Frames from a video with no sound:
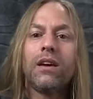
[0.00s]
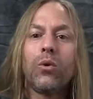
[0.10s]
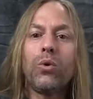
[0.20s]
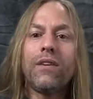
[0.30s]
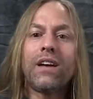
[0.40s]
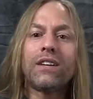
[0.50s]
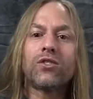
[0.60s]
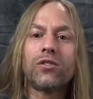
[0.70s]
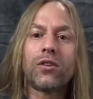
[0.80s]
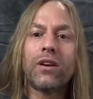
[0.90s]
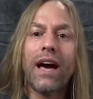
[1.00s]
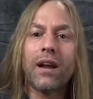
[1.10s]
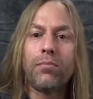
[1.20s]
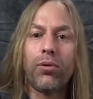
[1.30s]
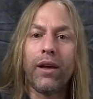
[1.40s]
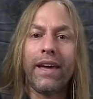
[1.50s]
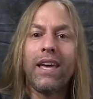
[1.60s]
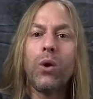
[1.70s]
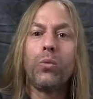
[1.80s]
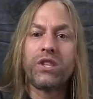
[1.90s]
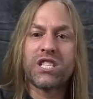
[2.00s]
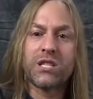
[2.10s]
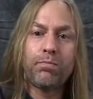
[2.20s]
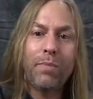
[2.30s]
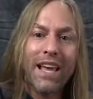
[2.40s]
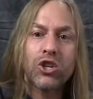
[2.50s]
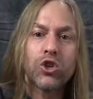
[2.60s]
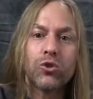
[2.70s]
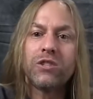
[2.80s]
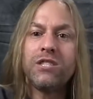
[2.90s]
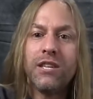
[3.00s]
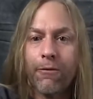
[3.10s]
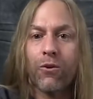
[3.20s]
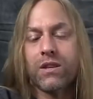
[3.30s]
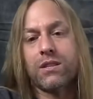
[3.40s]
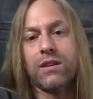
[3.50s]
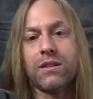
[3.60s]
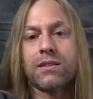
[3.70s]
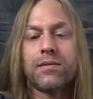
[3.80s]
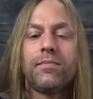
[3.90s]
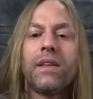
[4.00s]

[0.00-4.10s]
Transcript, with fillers: We have got to learn how to play with spatial differences.